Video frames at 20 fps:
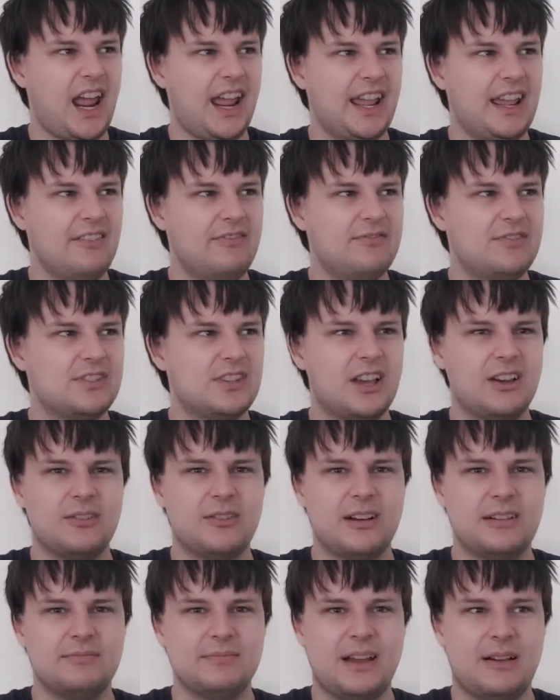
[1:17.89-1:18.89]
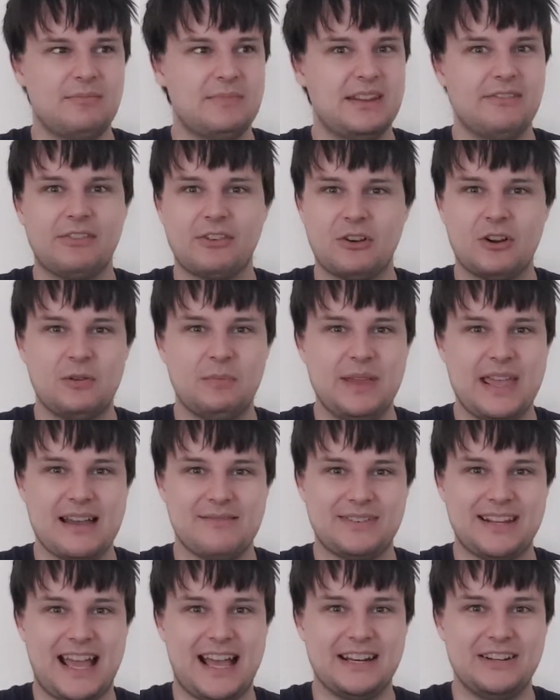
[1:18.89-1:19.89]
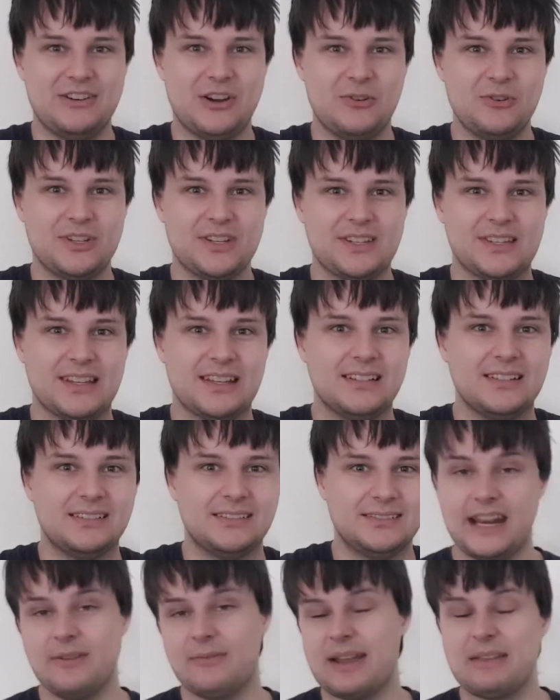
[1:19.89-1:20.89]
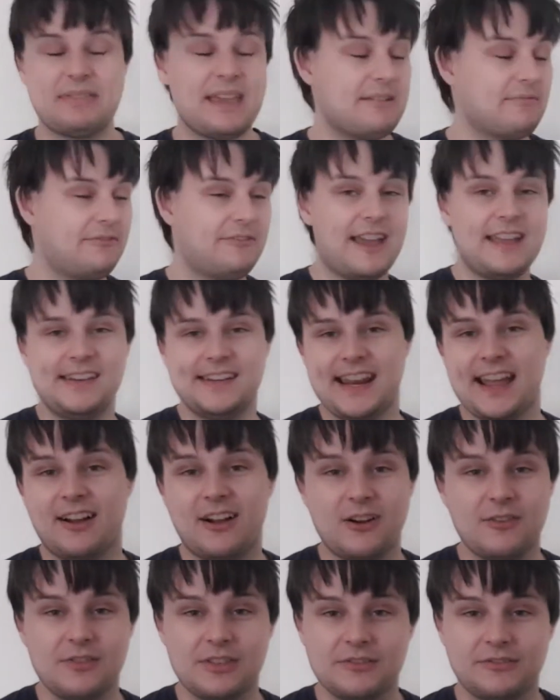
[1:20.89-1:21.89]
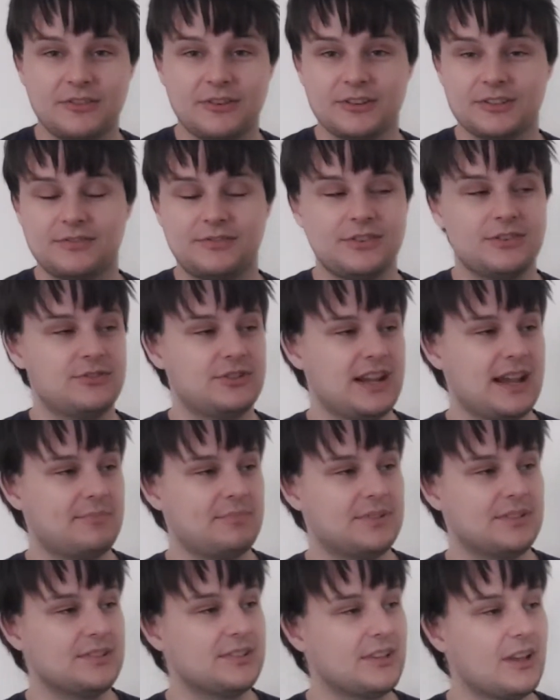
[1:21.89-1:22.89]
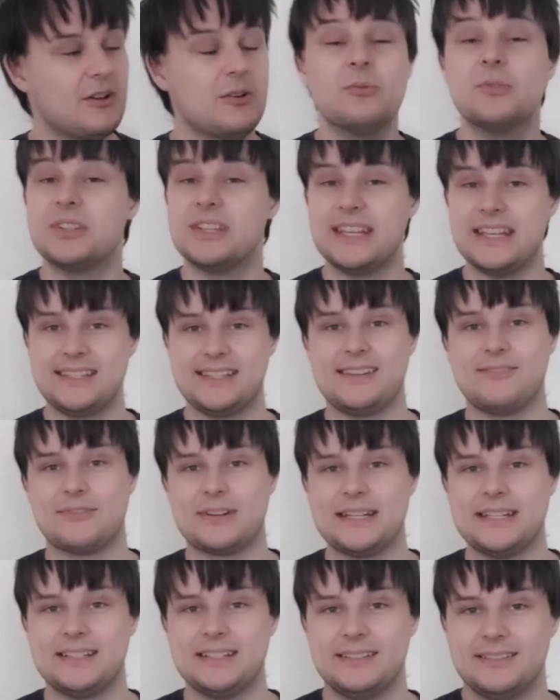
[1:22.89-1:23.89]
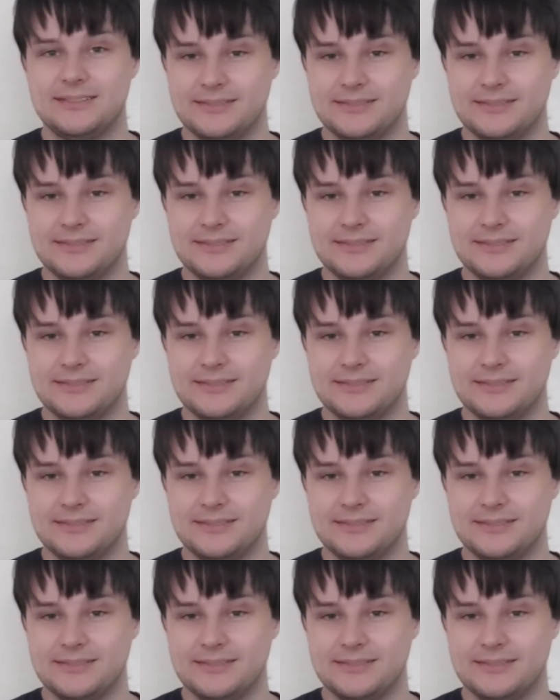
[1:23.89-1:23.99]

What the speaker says: If so, I'm never going to be able to unnotice it. Anyway, that faded out over the first few chapters, so it was an easy read.